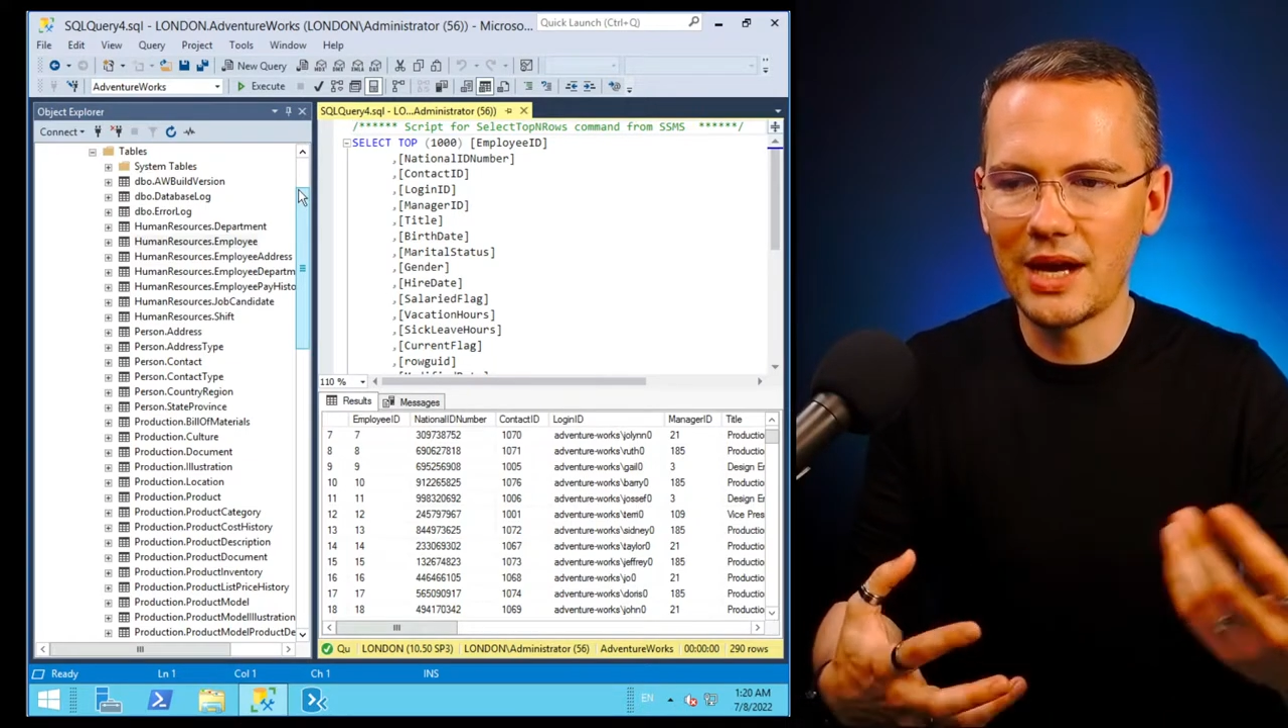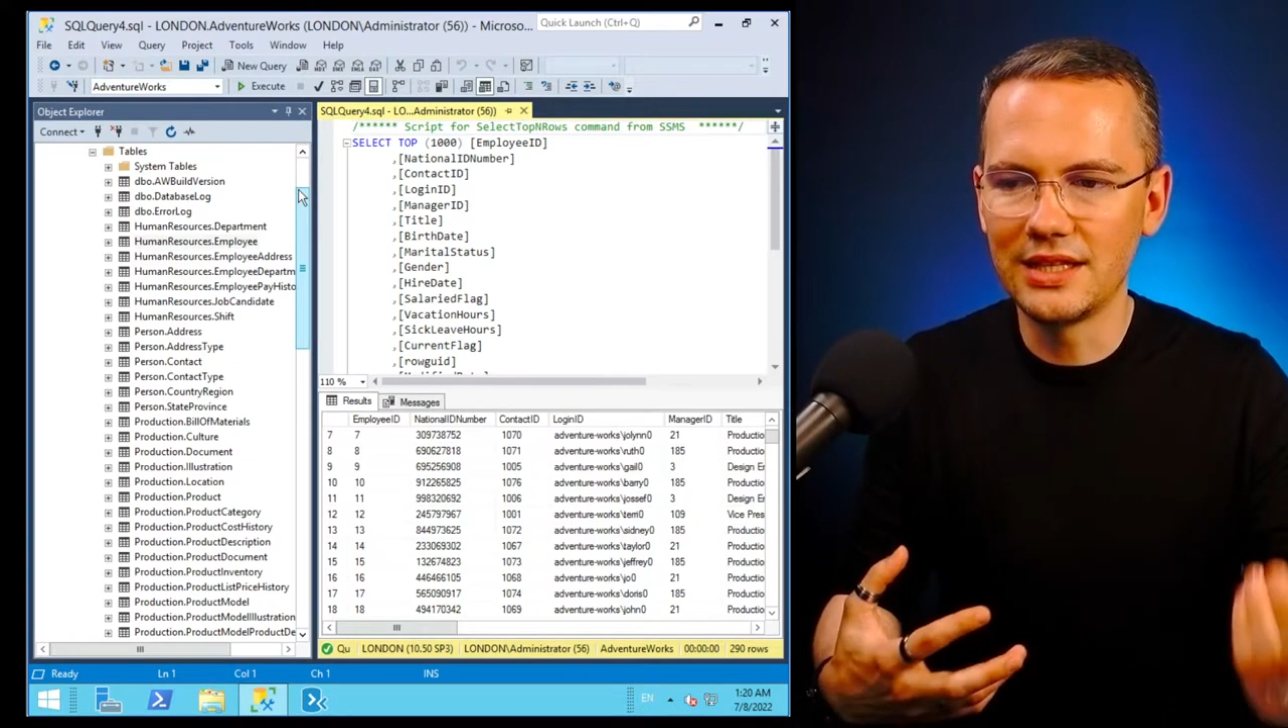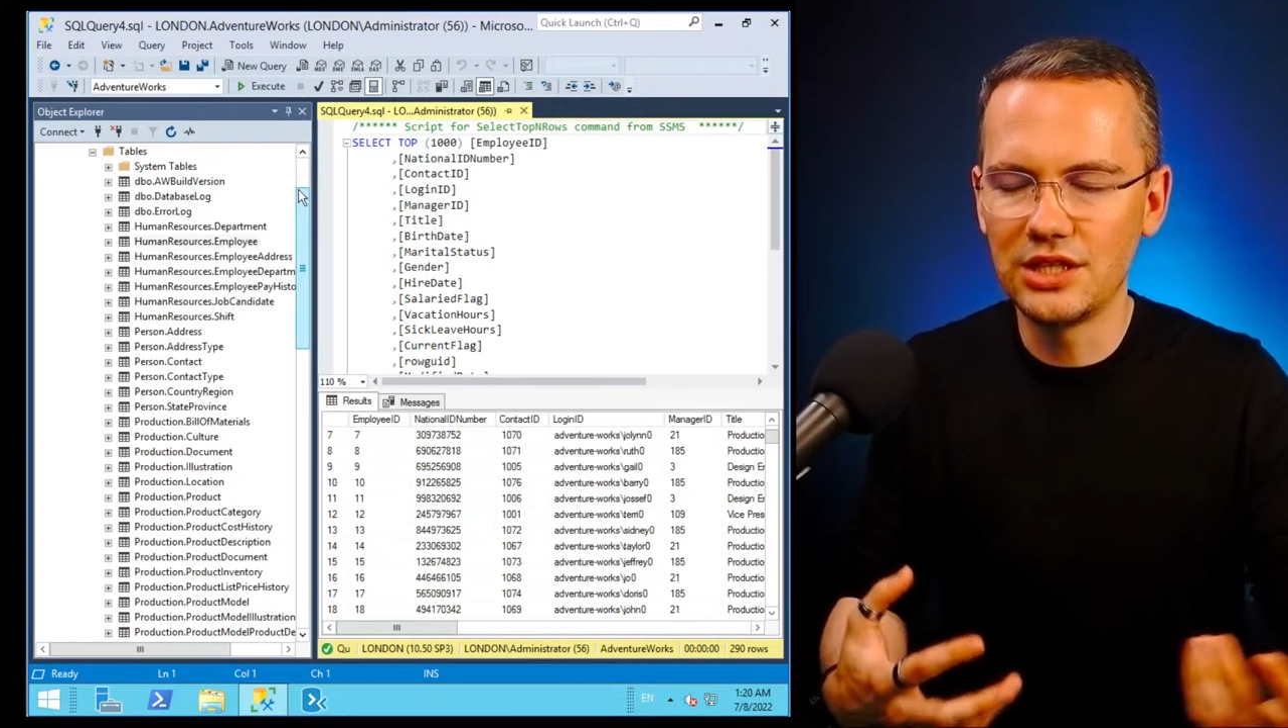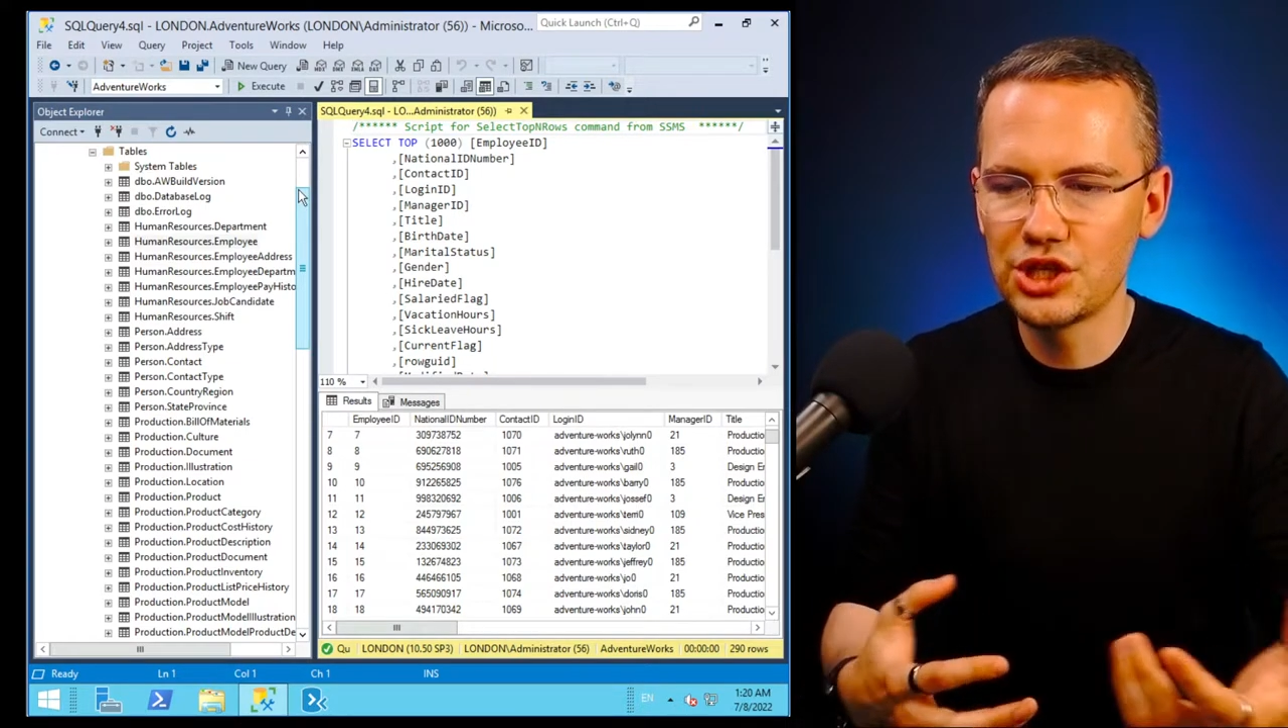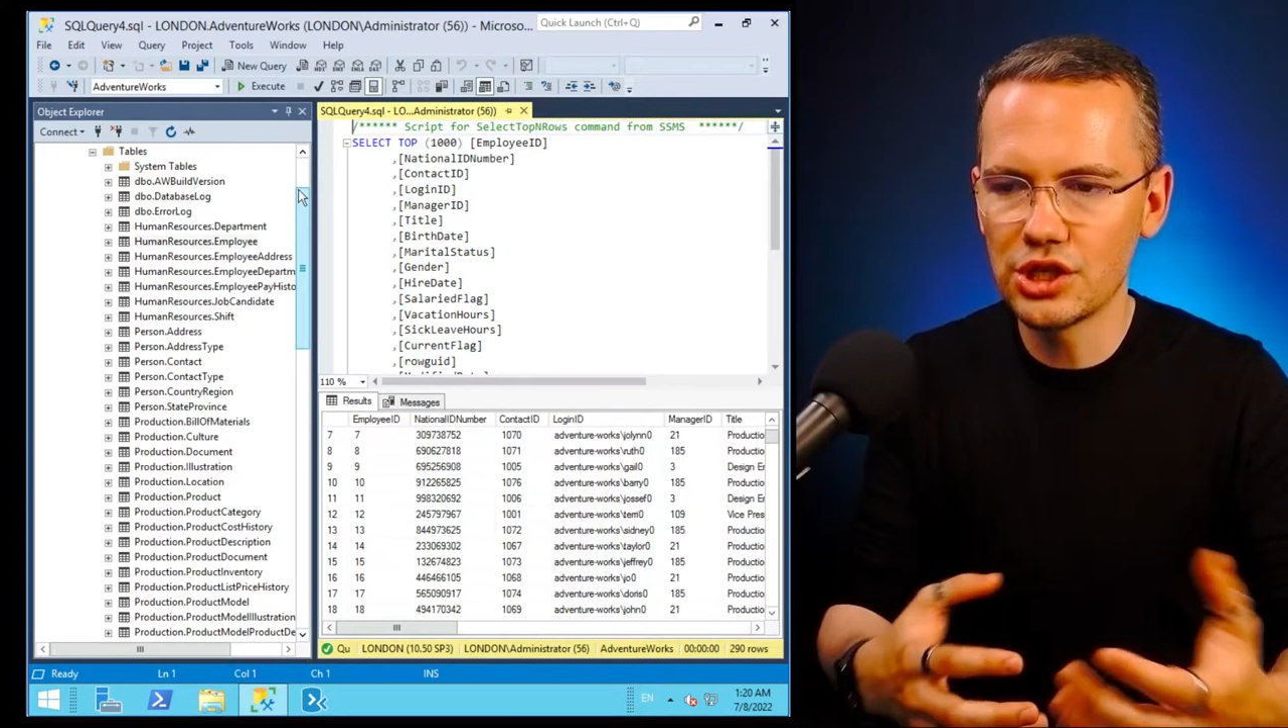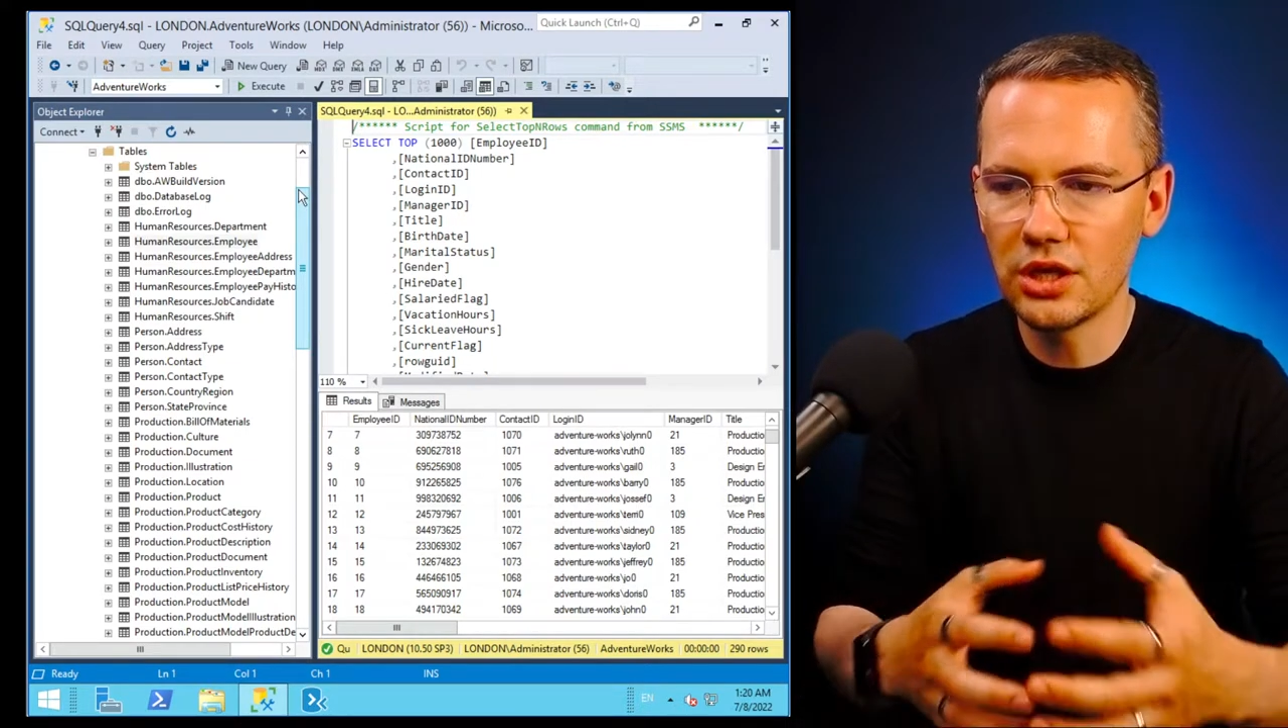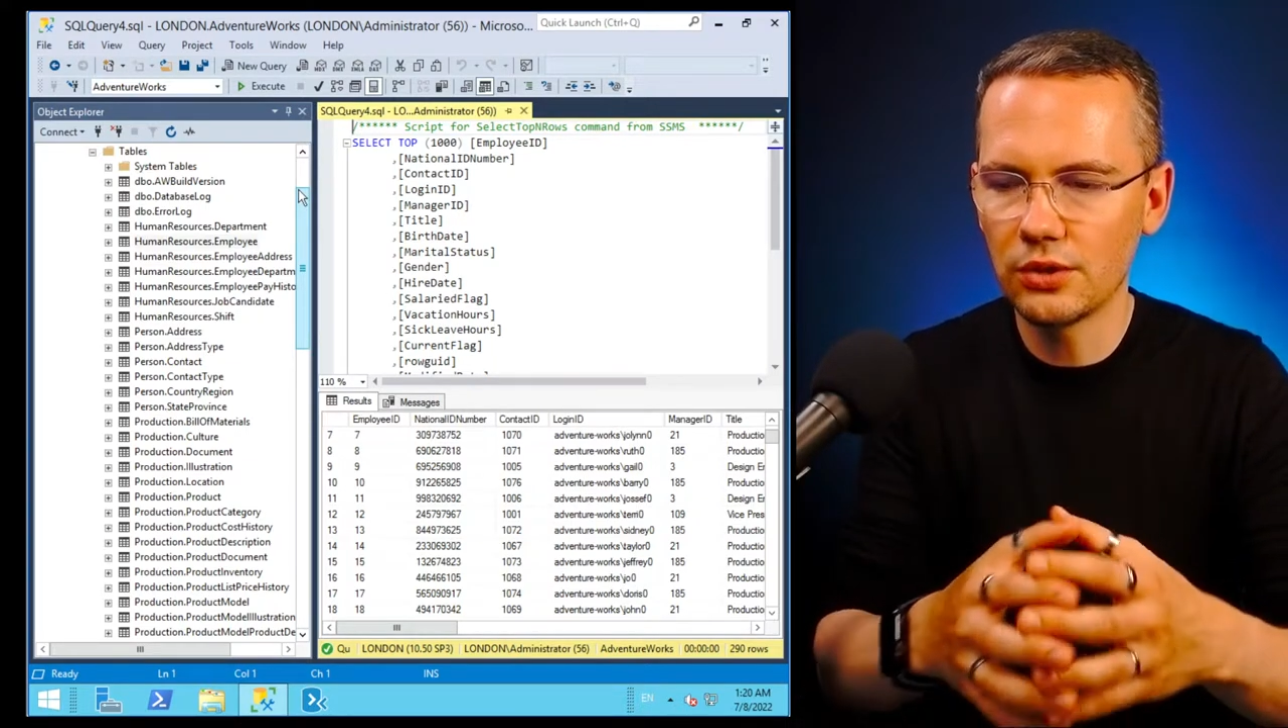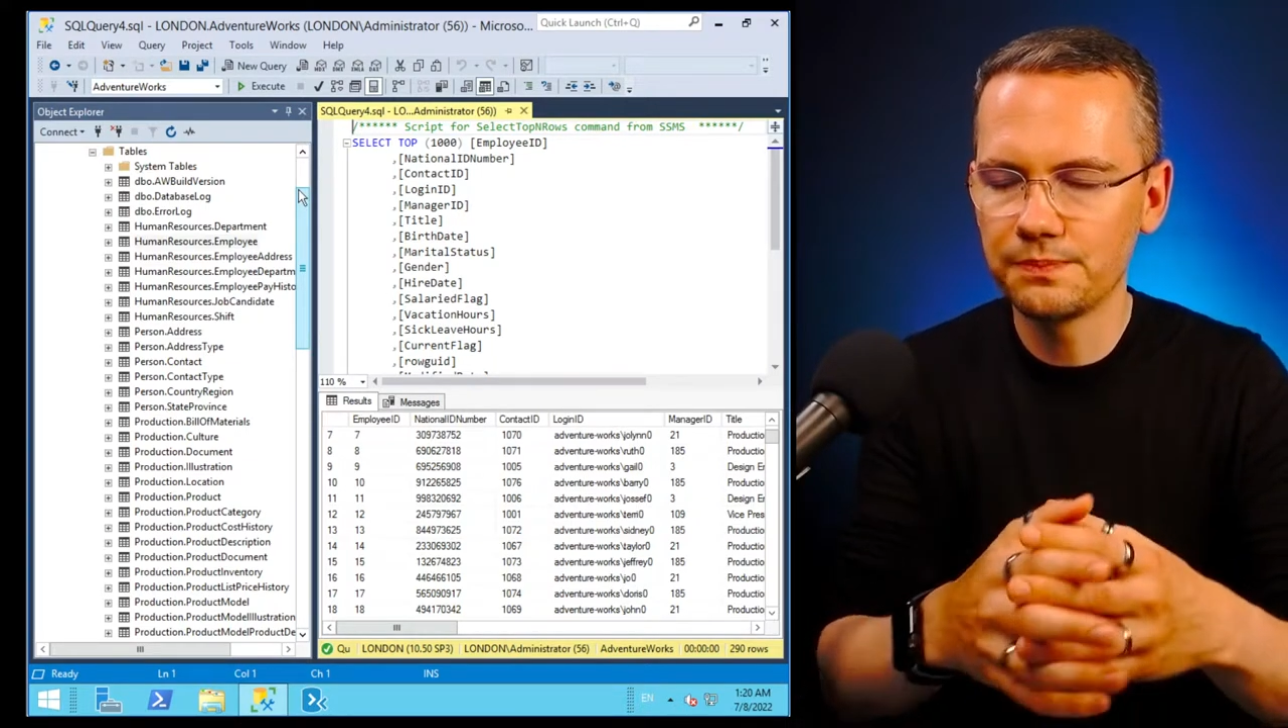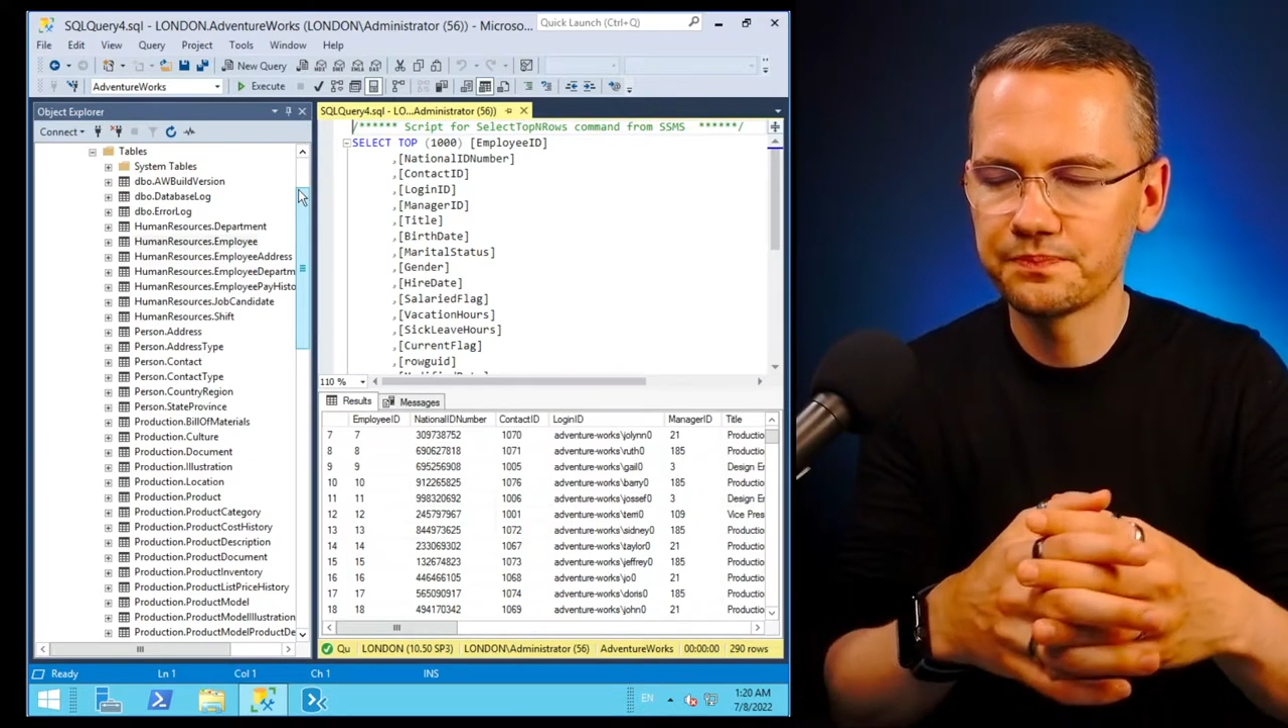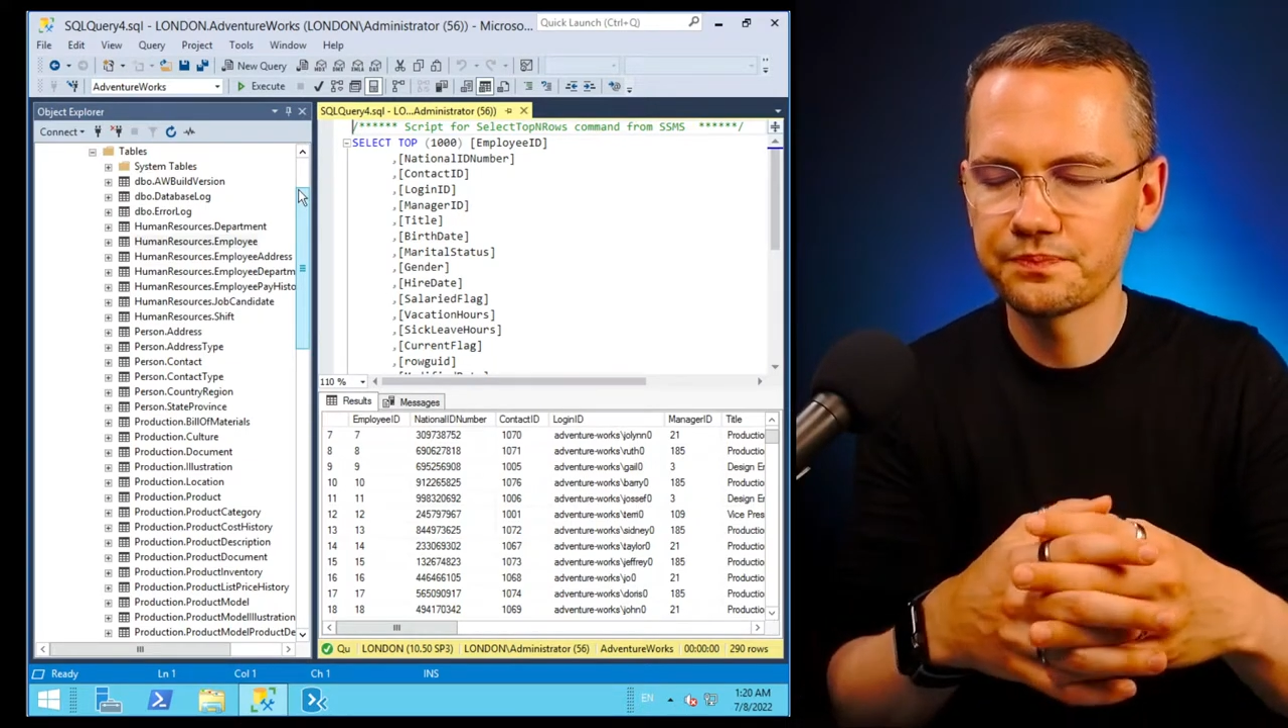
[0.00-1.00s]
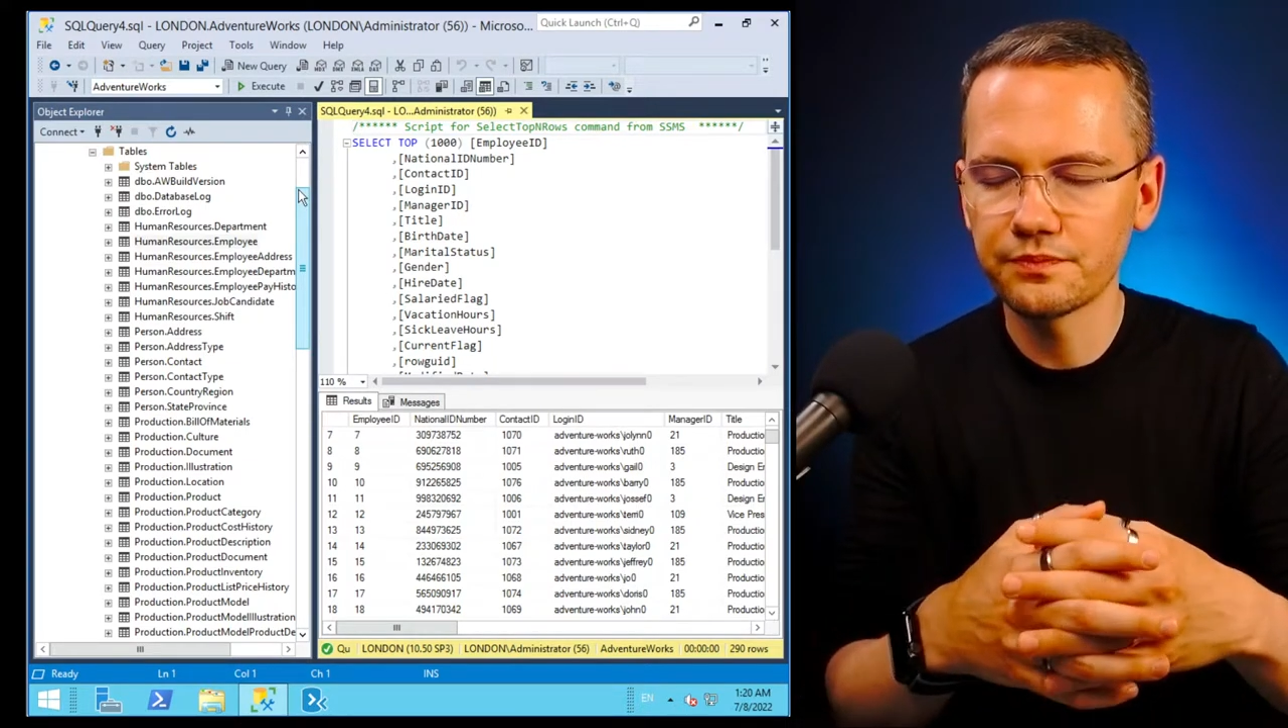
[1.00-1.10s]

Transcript: additional